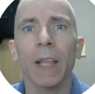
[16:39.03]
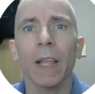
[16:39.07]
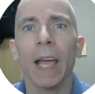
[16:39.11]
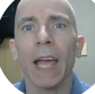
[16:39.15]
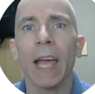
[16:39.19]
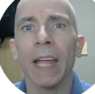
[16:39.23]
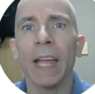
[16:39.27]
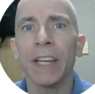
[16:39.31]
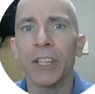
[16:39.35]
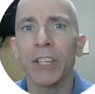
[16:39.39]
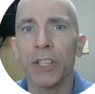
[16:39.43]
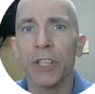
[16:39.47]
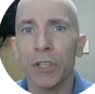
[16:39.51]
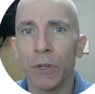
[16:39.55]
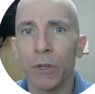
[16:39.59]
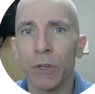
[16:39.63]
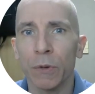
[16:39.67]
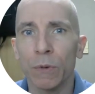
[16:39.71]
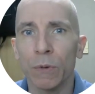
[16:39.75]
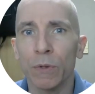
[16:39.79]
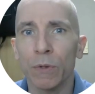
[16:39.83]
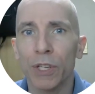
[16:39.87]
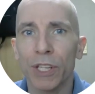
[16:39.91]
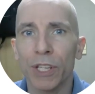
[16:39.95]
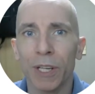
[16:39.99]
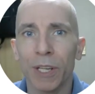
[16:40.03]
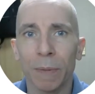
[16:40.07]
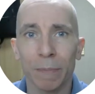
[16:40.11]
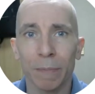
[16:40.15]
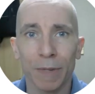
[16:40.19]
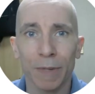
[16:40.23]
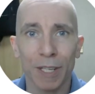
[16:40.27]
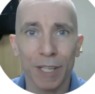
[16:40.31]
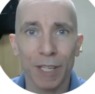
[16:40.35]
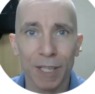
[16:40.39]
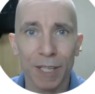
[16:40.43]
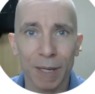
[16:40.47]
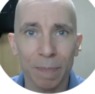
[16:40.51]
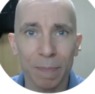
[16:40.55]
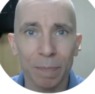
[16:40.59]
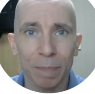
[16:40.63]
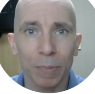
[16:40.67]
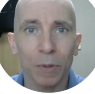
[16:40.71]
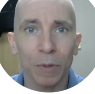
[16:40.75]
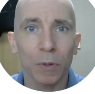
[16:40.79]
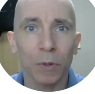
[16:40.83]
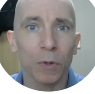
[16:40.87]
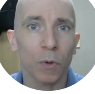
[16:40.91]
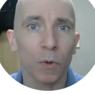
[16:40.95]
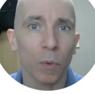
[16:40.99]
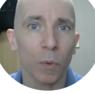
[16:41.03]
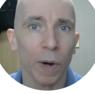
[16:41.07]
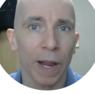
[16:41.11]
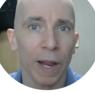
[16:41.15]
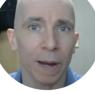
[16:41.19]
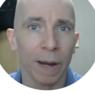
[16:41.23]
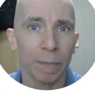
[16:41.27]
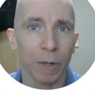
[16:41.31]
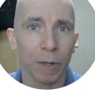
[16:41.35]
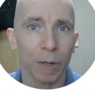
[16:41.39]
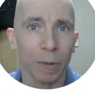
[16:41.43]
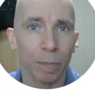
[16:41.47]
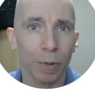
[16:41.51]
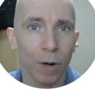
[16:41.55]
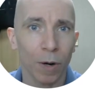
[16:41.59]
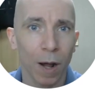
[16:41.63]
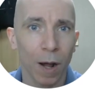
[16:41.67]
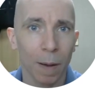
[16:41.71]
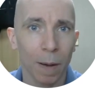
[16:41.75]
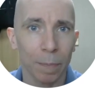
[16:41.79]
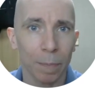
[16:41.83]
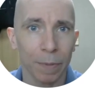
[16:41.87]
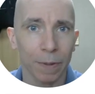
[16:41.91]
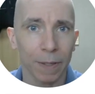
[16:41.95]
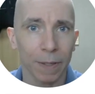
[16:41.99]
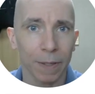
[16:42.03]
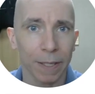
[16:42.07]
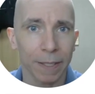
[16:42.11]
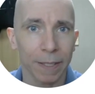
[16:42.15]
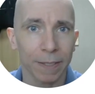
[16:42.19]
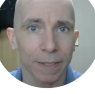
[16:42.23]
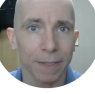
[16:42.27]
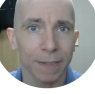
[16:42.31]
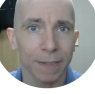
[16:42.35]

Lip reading: and use some simple grammar properly.